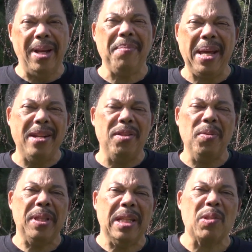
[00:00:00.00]
I'm kind of
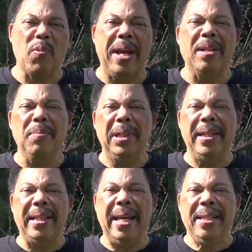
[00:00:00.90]
doing things randomly
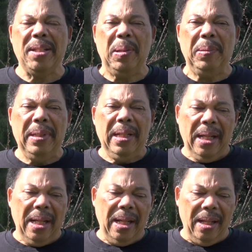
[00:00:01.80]
today, so
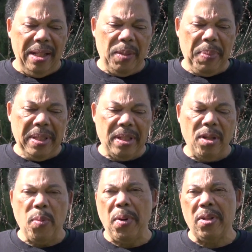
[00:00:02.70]
uh, it depends on
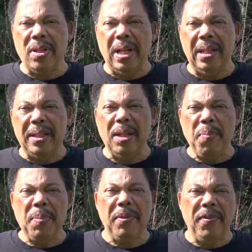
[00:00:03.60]
your personality. Some
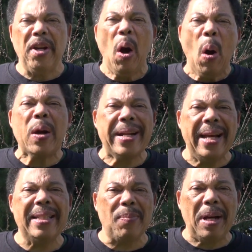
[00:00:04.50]
people are very
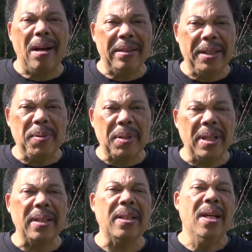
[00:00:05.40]
organized about how they do
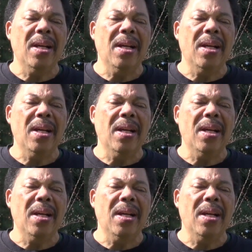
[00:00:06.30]
things.